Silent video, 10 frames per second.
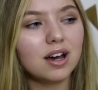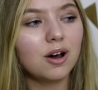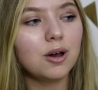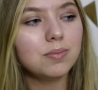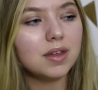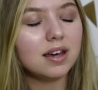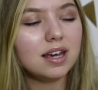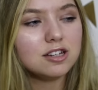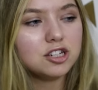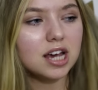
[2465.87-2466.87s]
I hope that
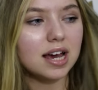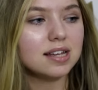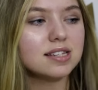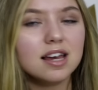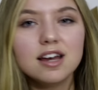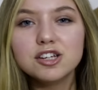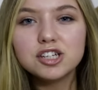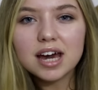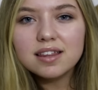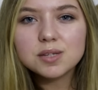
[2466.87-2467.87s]
it share
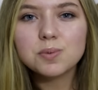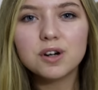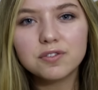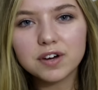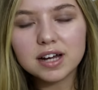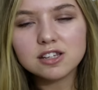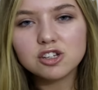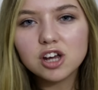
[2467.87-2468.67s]
this with your friends,